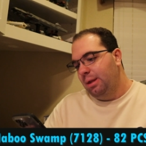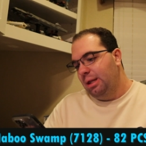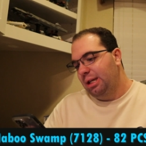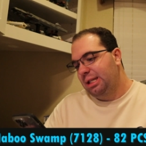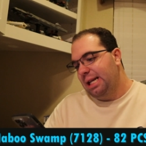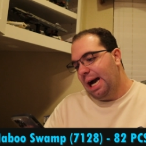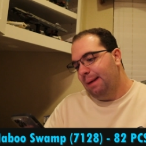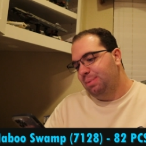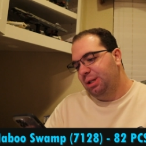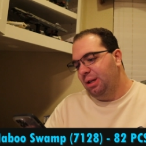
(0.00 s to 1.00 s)
The
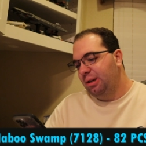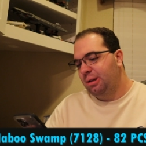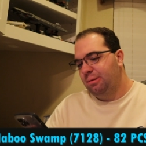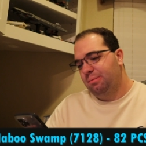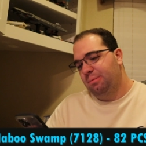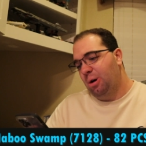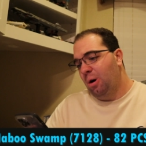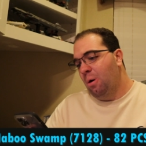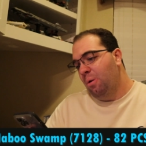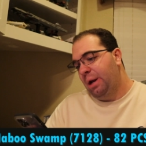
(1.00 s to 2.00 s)
Staps look
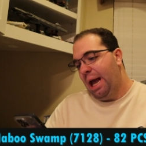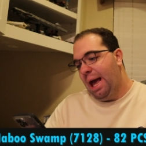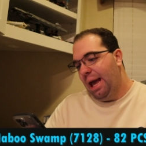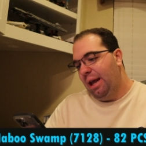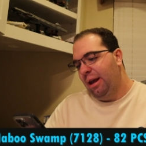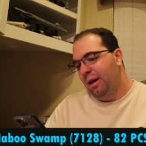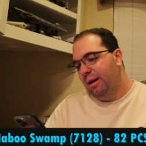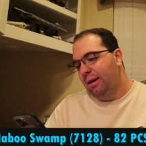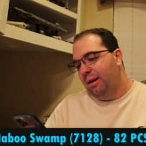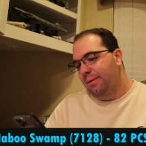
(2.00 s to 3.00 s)
okay.
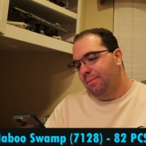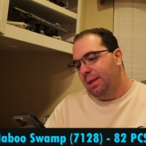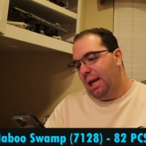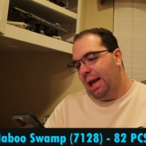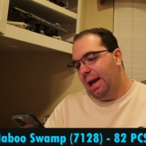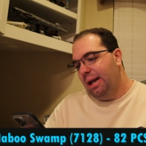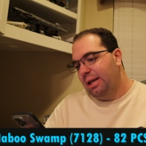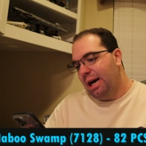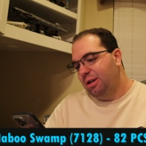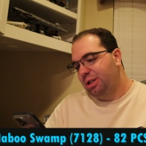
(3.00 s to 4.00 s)
And
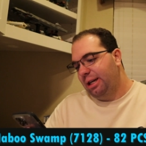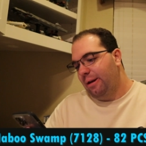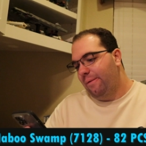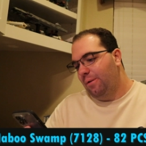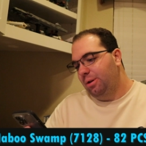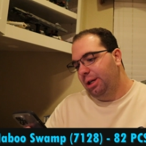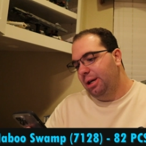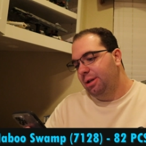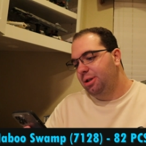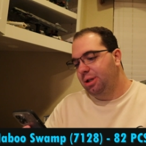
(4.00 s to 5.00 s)
kind of just like the
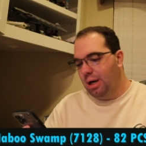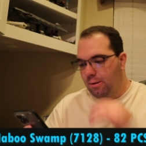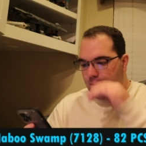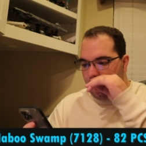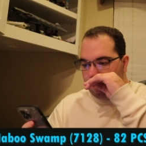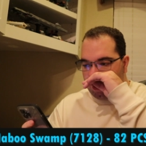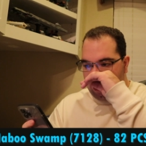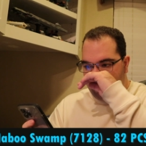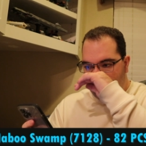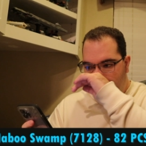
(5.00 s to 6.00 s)
foliage around
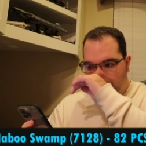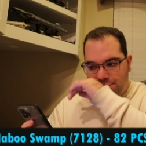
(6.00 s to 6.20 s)
them